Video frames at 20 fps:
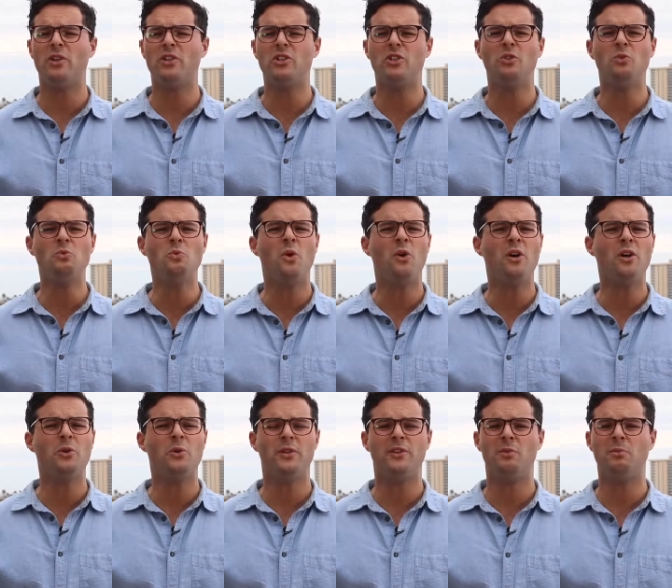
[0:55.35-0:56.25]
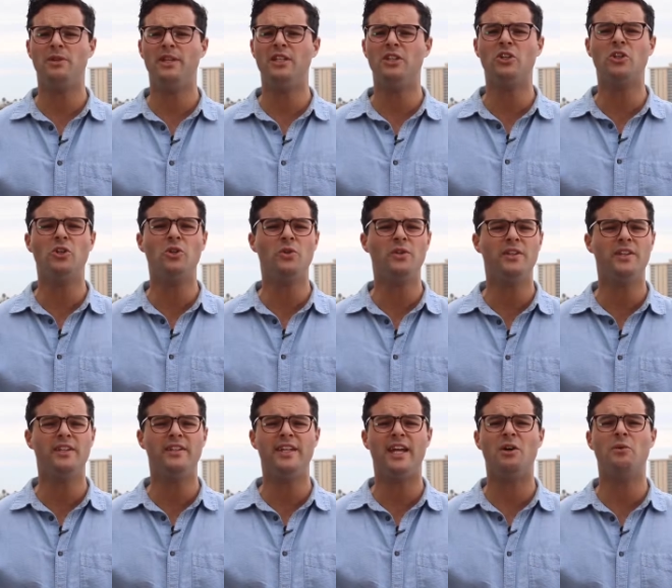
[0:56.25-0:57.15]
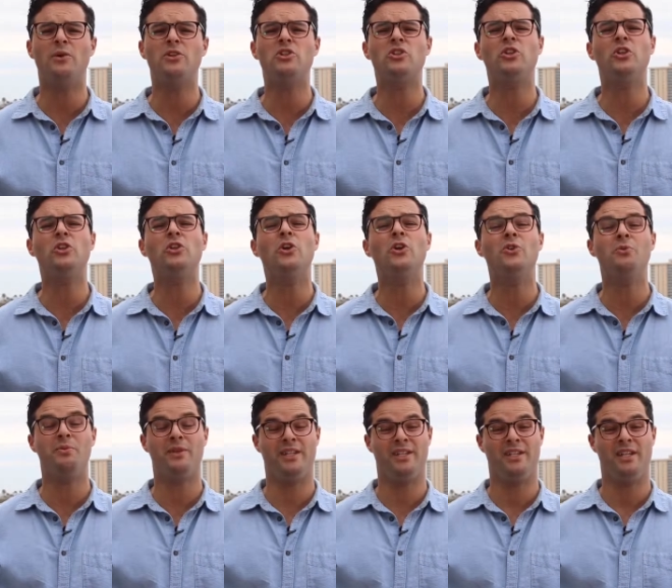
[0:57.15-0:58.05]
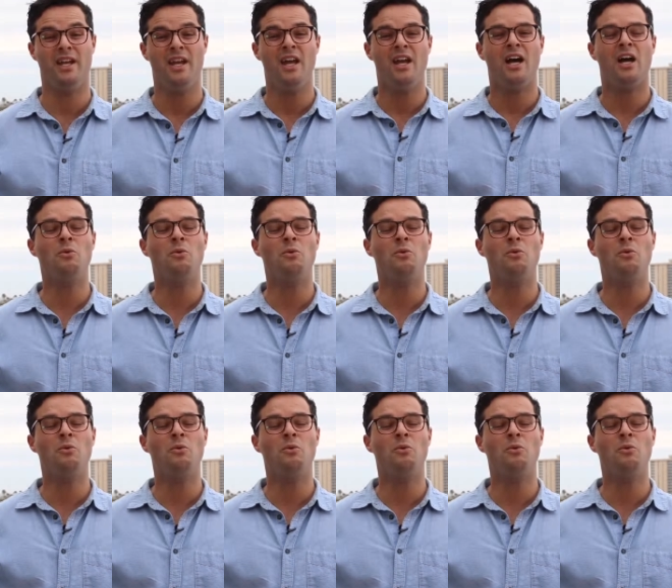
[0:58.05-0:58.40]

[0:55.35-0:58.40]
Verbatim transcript: I want want you to walk with me in the cool of the day. I want you to know me.